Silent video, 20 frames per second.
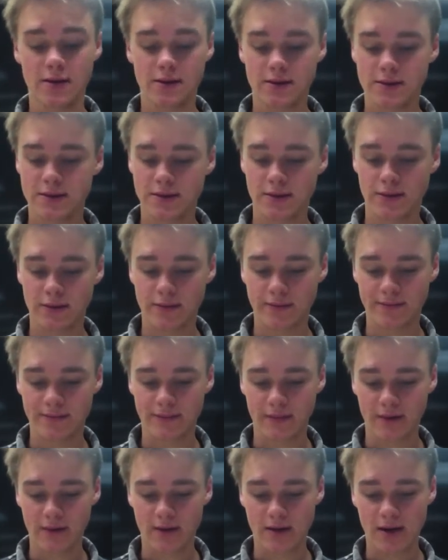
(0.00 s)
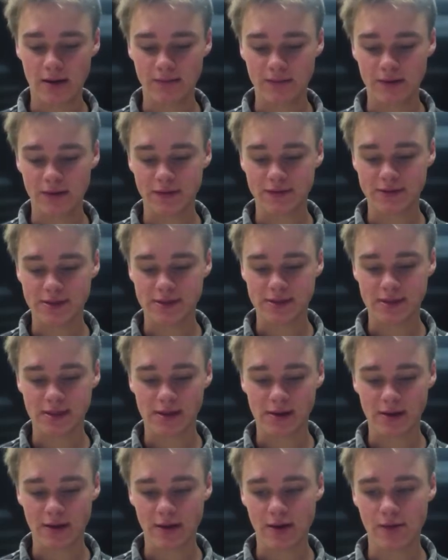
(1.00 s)
So the operatives in
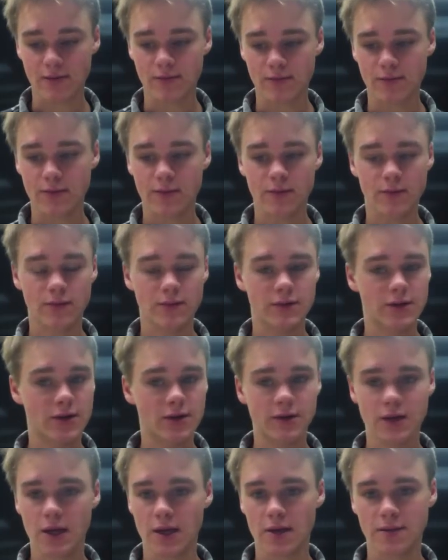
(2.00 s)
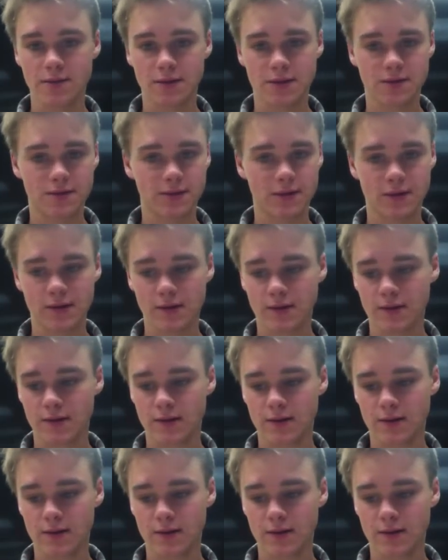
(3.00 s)
CIA, no names were